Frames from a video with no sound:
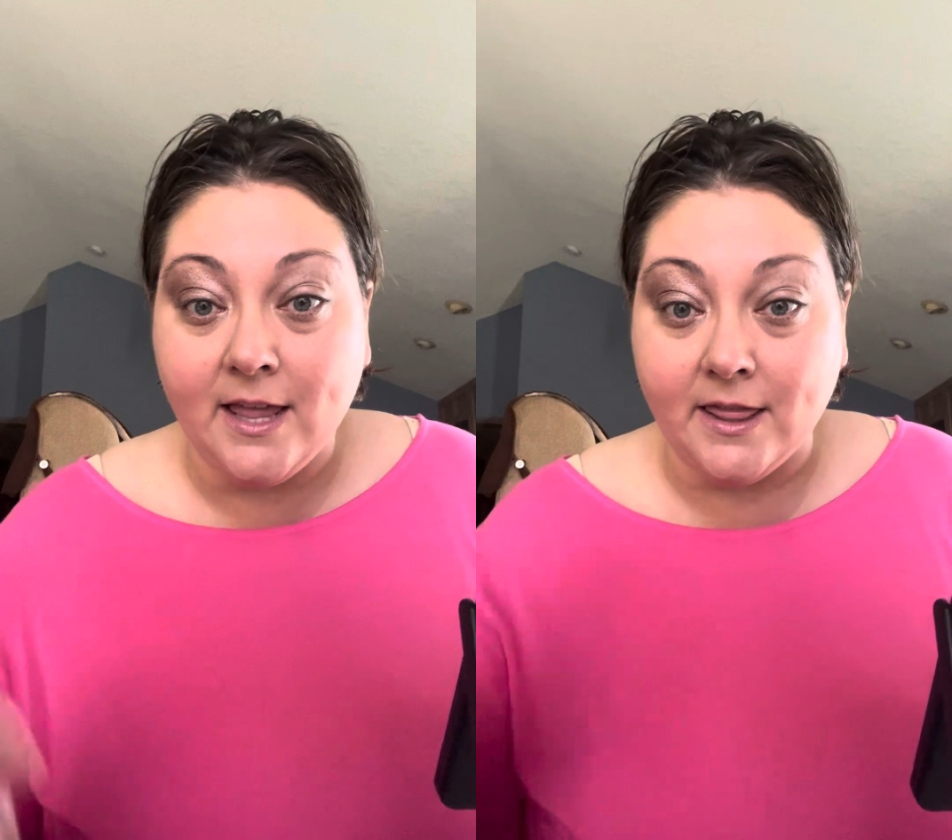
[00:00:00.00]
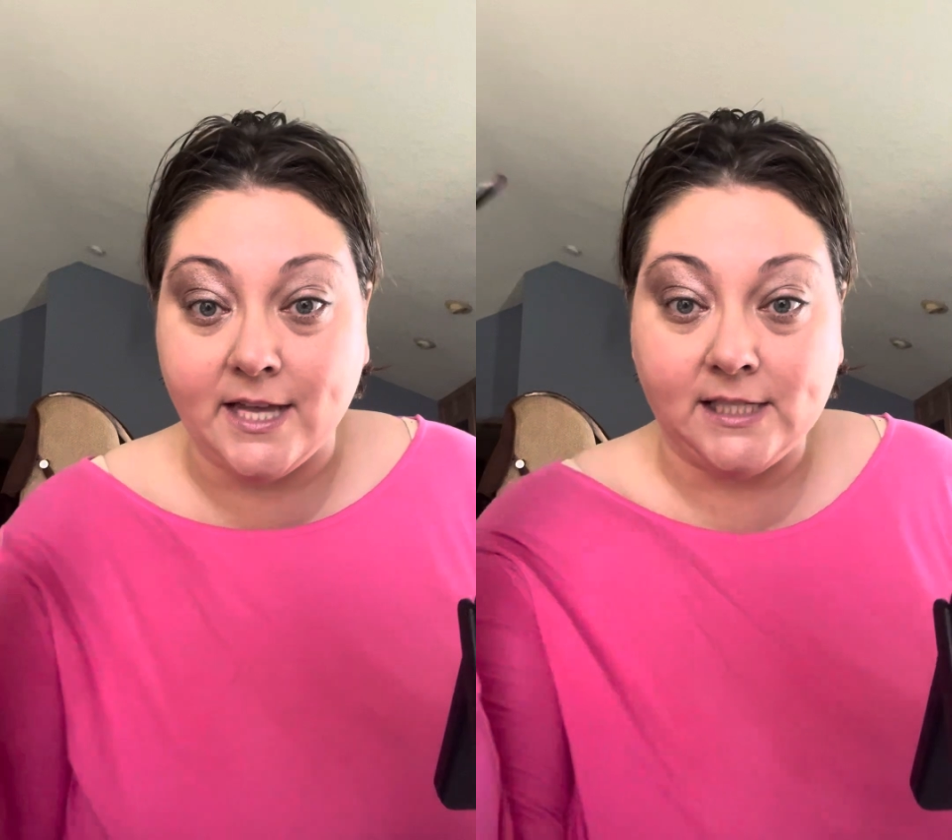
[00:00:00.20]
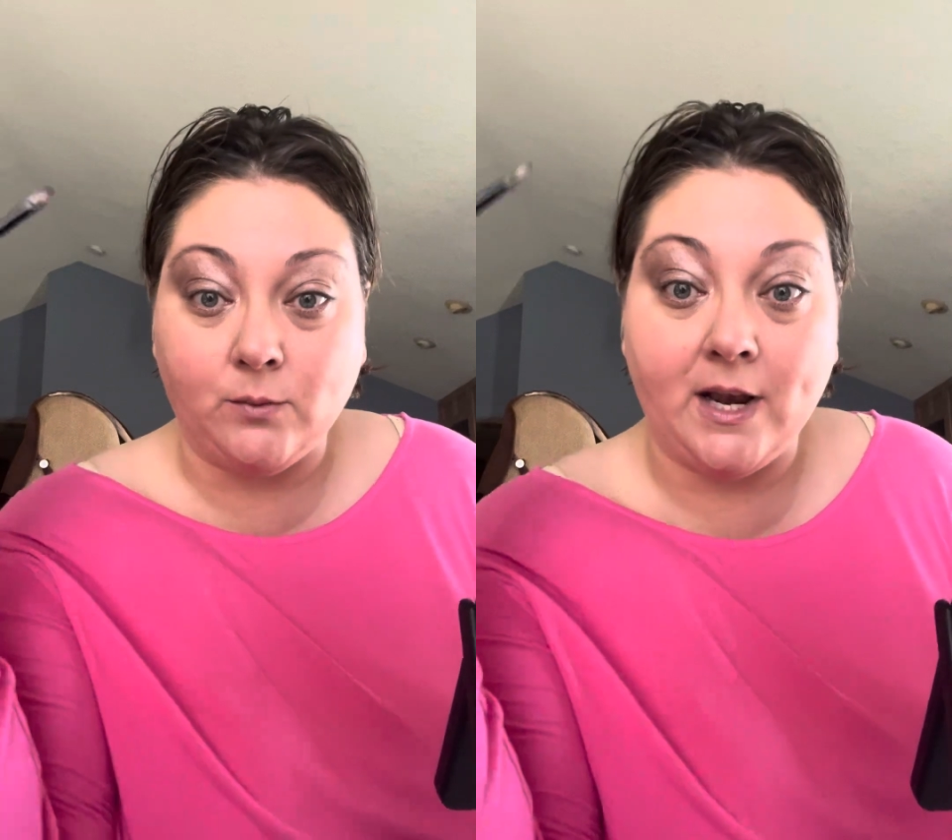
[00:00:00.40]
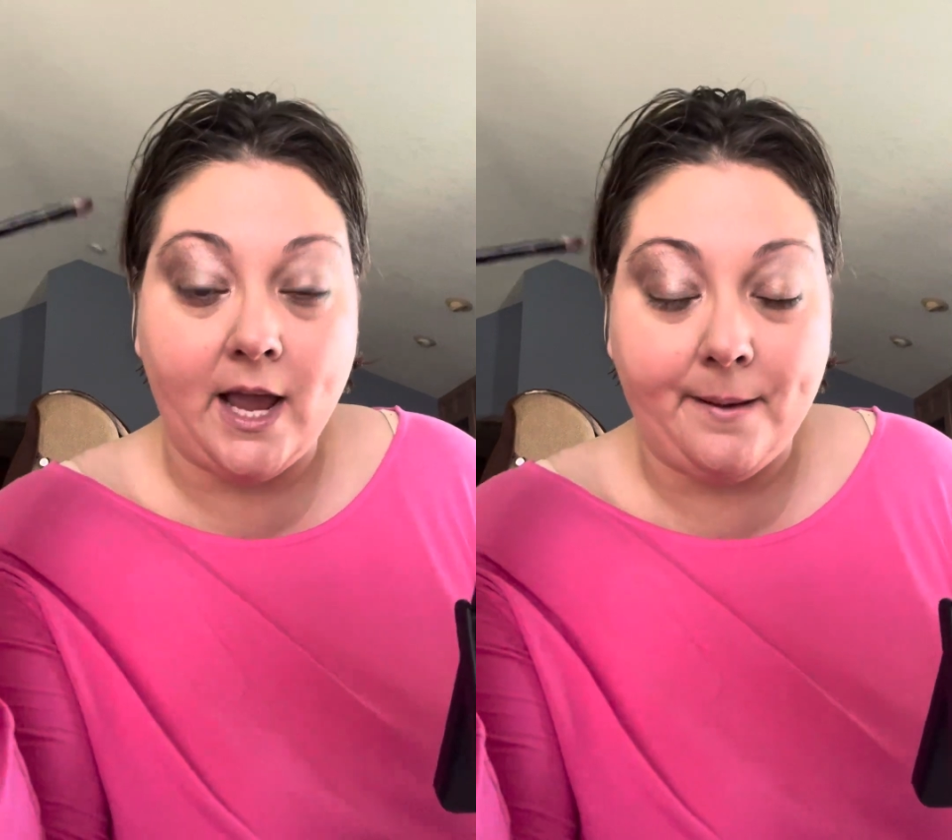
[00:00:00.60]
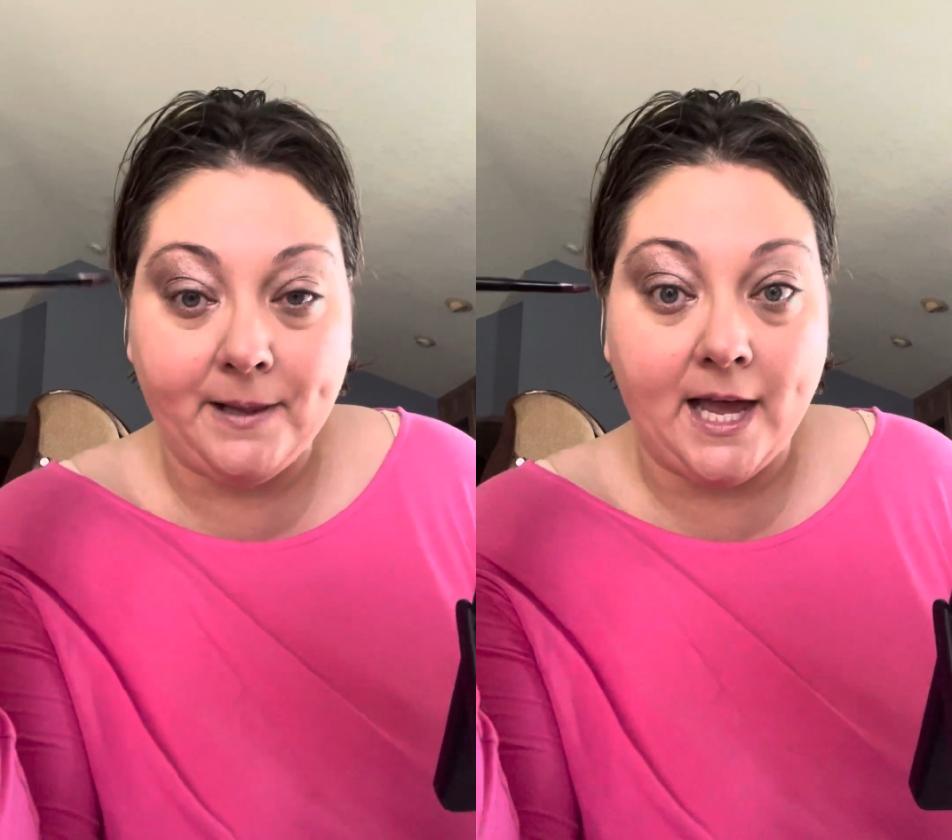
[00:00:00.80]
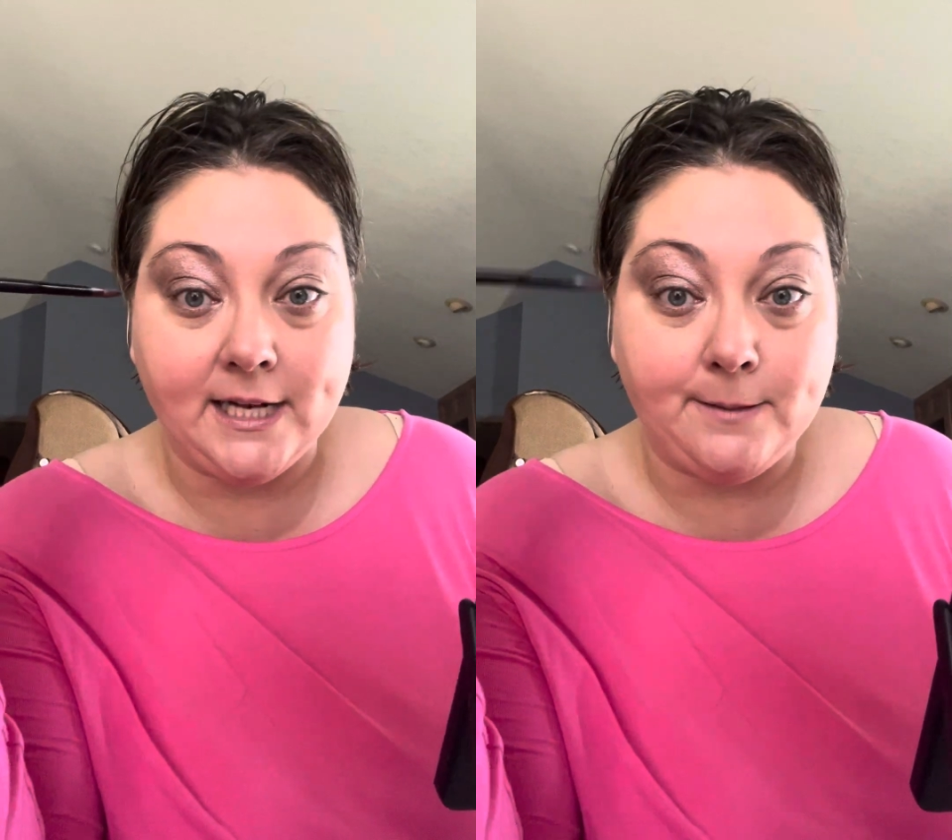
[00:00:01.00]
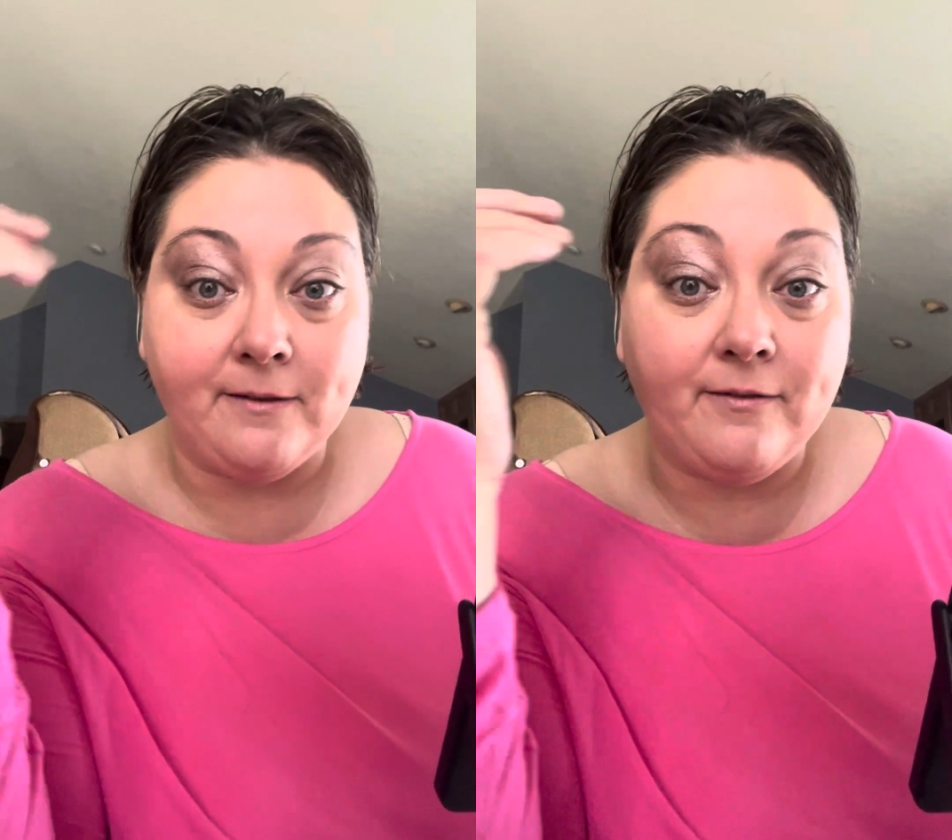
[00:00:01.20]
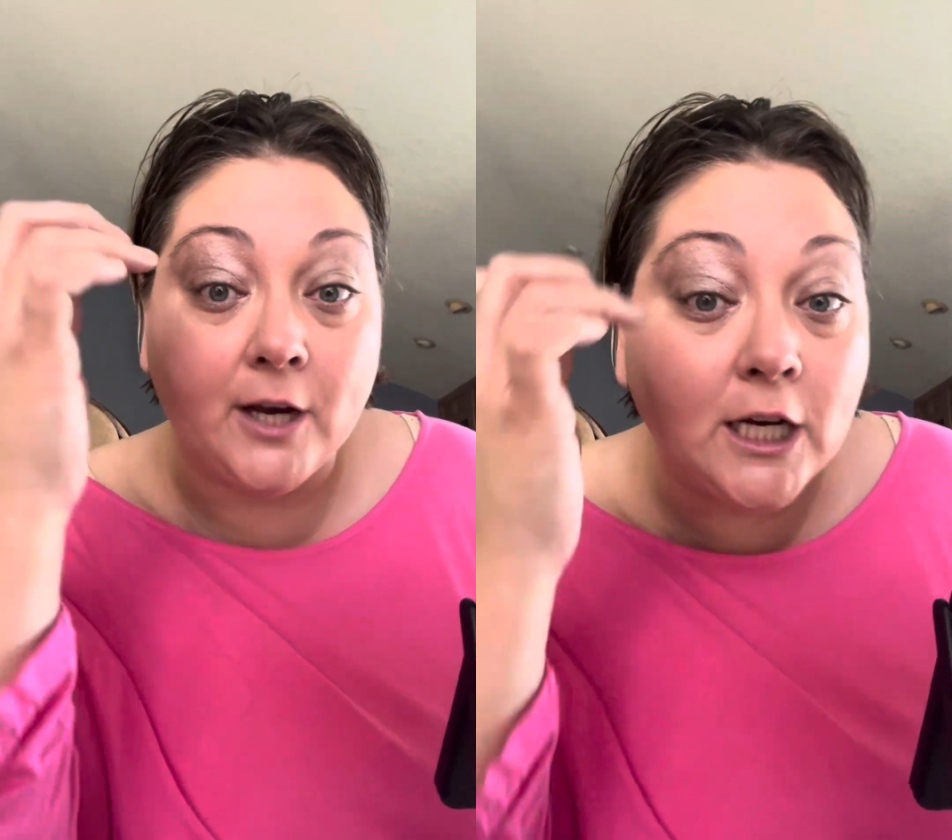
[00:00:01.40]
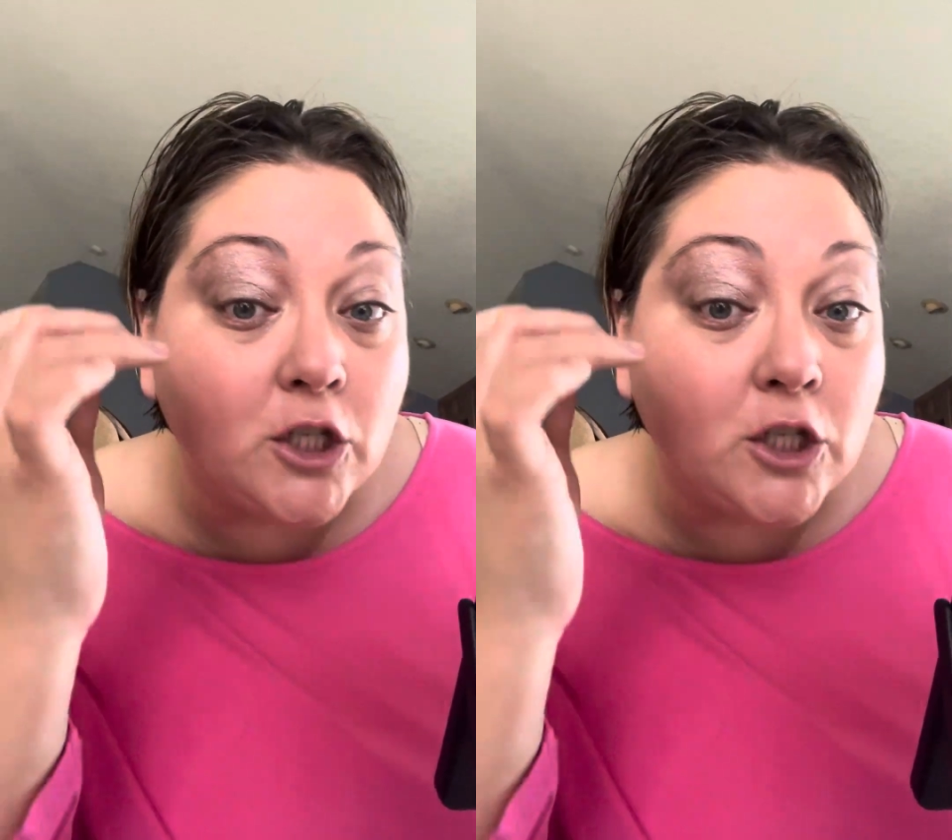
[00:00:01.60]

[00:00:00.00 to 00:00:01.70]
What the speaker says: This one I applied to be very